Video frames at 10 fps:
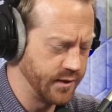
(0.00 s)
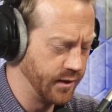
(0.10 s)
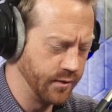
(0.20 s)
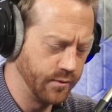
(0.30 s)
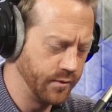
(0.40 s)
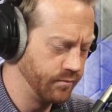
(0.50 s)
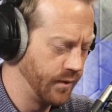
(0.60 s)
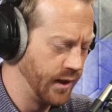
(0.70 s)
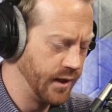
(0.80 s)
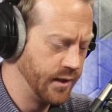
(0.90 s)

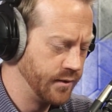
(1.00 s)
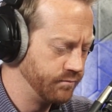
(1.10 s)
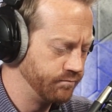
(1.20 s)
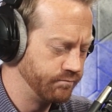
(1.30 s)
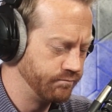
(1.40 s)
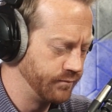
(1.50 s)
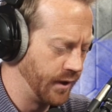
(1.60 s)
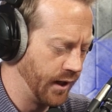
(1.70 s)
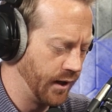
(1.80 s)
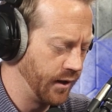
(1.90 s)

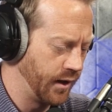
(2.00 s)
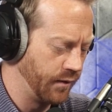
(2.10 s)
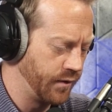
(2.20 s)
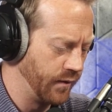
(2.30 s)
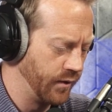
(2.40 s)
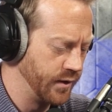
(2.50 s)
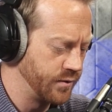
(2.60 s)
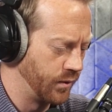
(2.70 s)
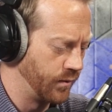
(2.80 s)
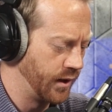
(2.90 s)
I think I've covered this
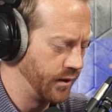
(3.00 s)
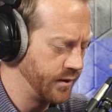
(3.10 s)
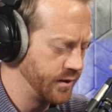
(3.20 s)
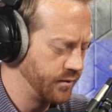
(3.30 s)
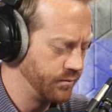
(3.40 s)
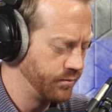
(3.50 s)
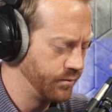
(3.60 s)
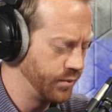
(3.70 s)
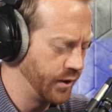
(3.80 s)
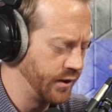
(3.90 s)
one well. It's
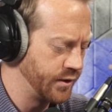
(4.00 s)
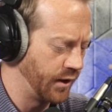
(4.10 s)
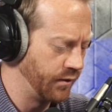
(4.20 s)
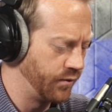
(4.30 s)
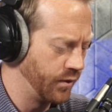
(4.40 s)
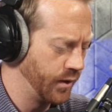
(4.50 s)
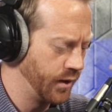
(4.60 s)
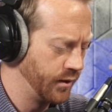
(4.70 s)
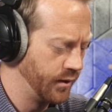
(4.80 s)
pretty straightforward